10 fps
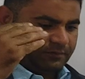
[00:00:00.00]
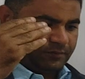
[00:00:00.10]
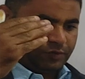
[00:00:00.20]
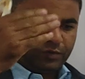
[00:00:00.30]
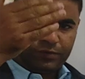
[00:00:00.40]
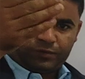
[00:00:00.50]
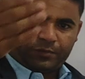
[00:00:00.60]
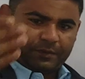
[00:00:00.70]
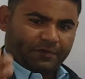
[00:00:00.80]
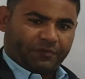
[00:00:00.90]
you
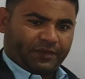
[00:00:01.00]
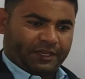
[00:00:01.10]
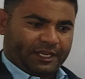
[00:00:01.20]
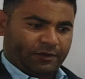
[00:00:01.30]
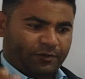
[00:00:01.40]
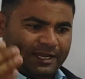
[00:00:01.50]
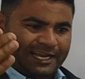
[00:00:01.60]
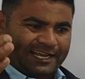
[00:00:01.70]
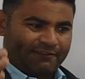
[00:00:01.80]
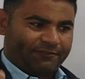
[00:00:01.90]
will be thinking why
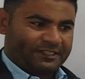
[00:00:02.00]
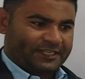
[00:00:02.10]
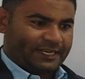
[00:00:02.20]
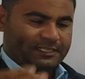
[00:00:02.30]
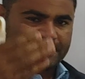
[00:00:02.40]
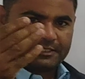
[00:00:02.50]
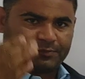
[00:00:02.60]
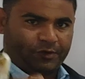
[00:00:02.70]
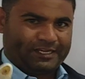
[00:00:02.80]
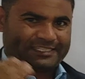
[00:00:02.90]
I emphasize this
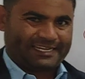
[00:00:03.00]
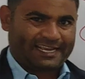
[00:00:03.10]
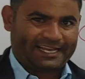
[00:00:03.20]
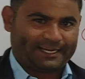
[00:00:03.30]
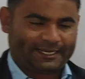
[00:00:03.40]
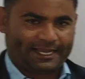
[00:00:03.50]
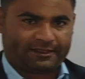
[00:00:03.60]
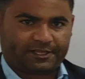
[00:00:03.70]
point again and again,